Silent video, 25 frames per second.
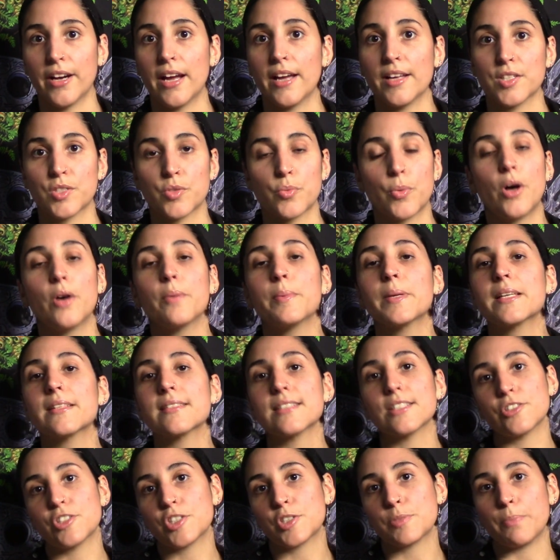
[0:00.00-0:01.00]
as well because
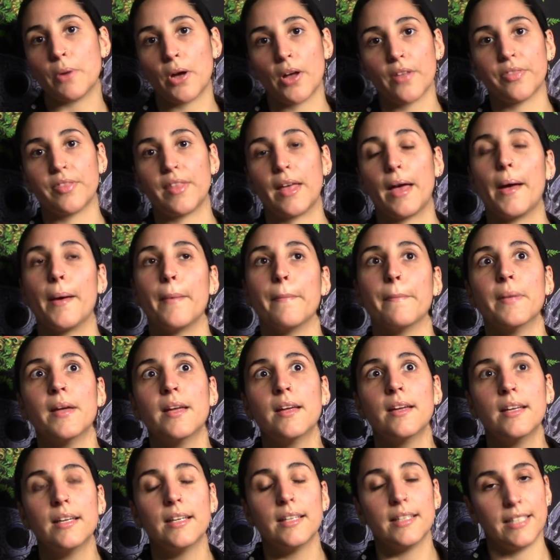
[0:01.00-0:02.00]
I just bought them
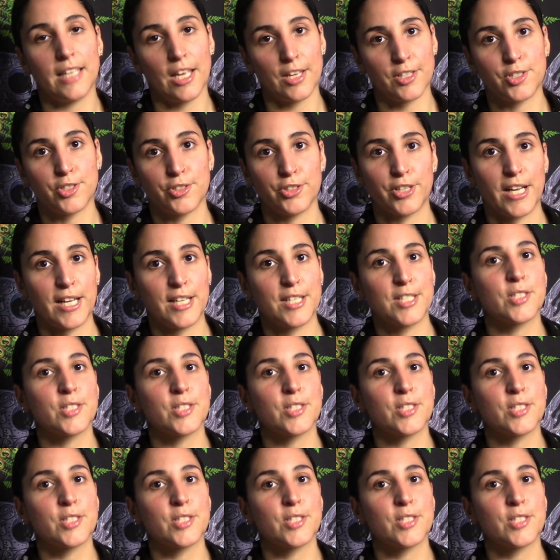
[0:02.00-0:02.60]
yesterday.